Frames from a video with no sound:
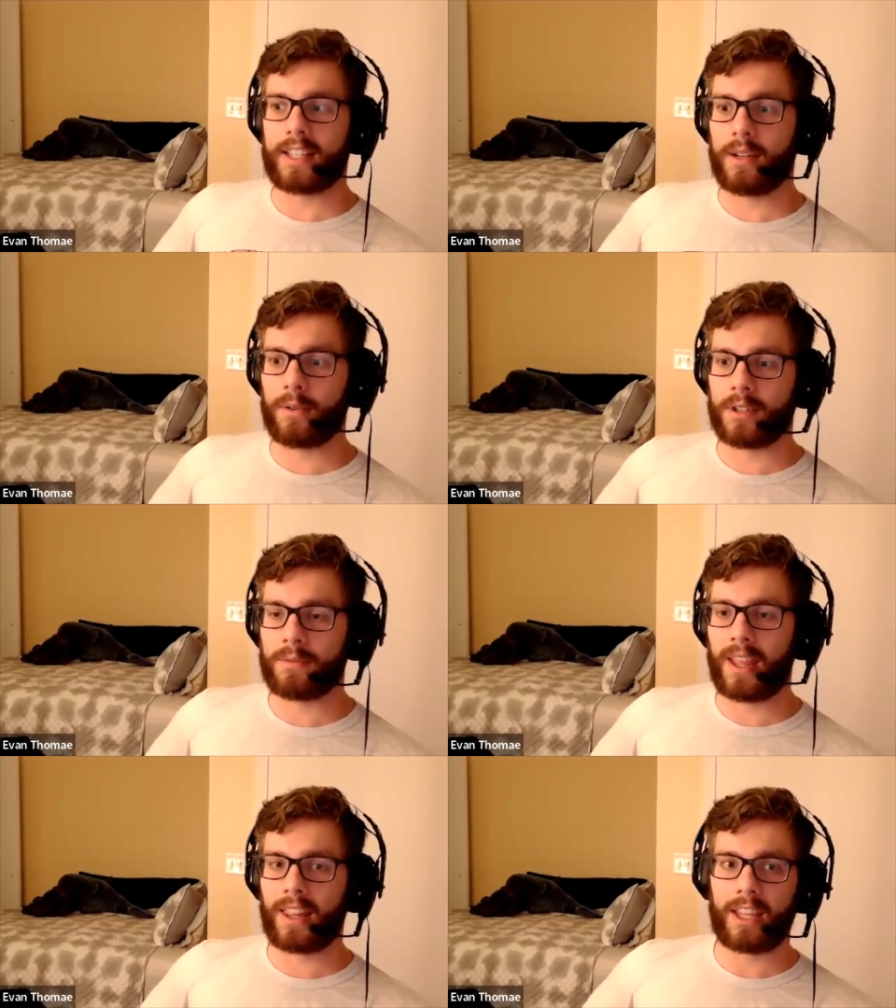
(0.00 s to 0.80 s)
he was
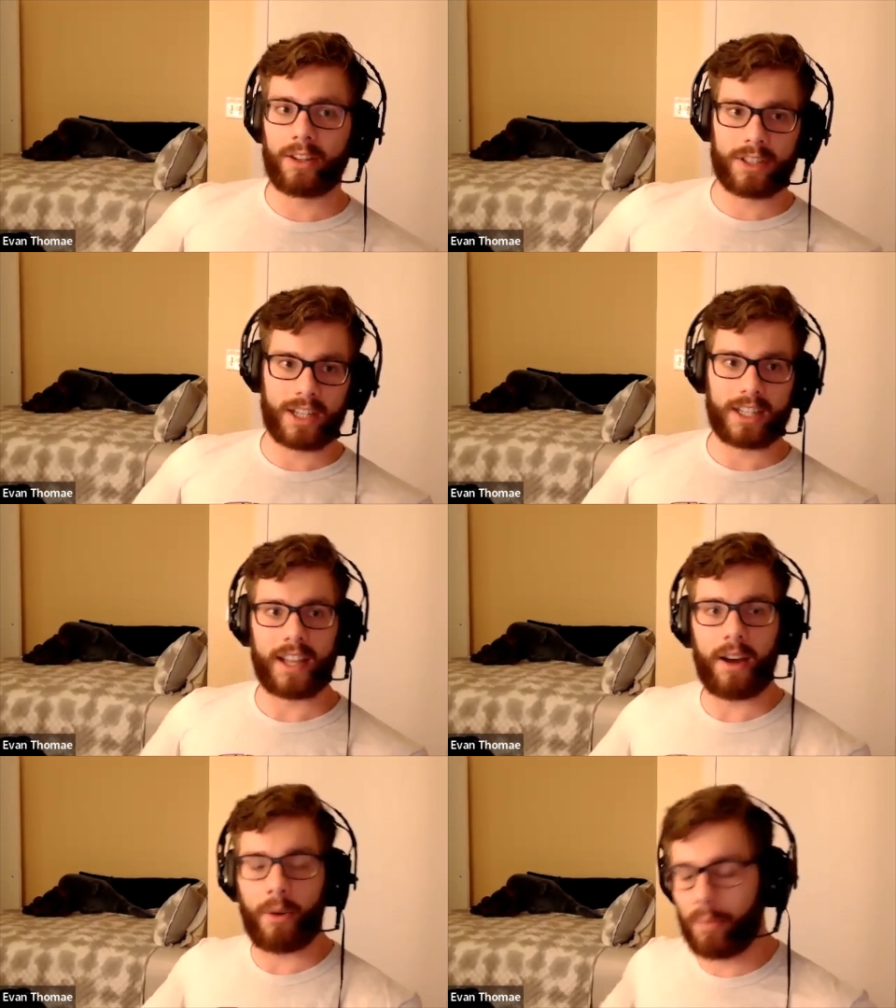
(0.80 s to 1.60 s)
mainly using it
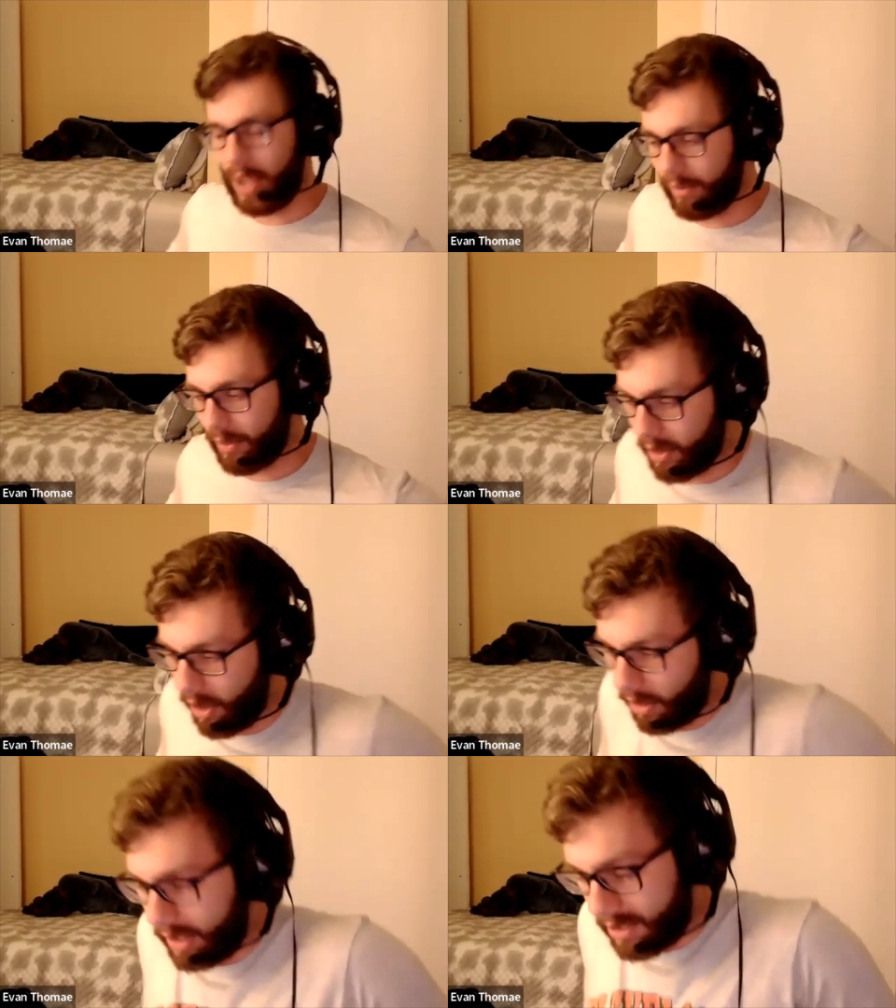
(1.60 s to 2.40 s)
to help pay for
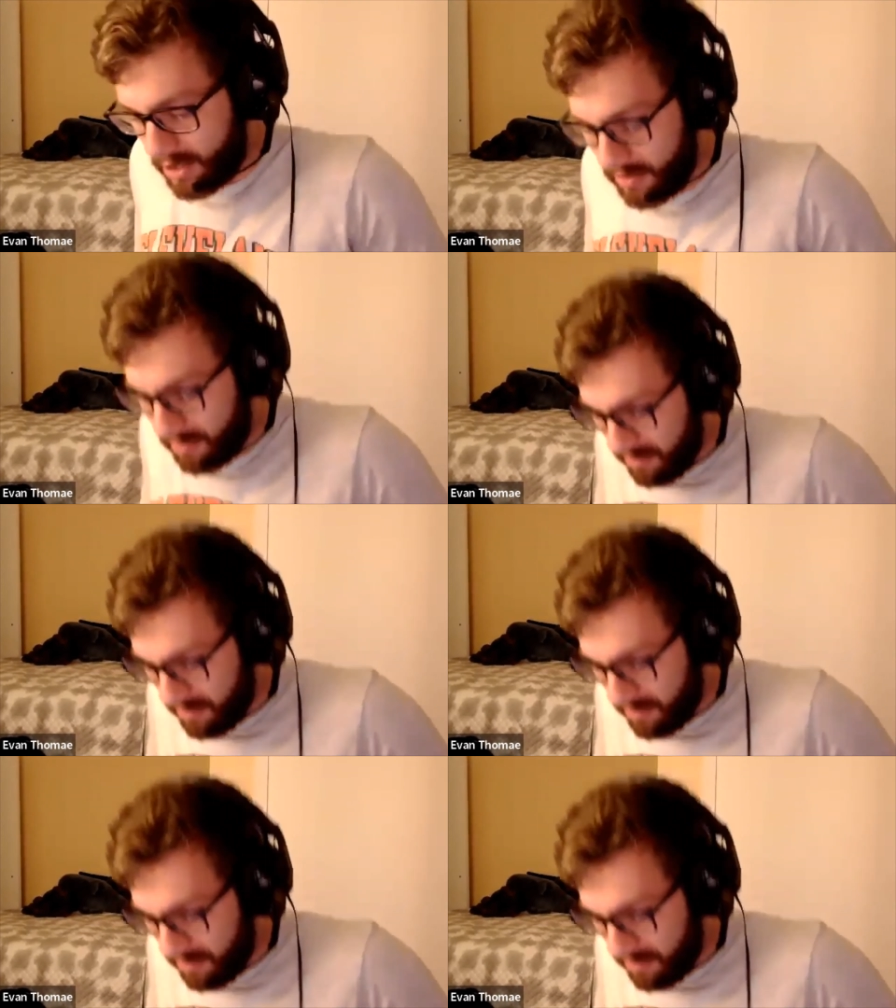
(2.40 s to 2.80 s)
college.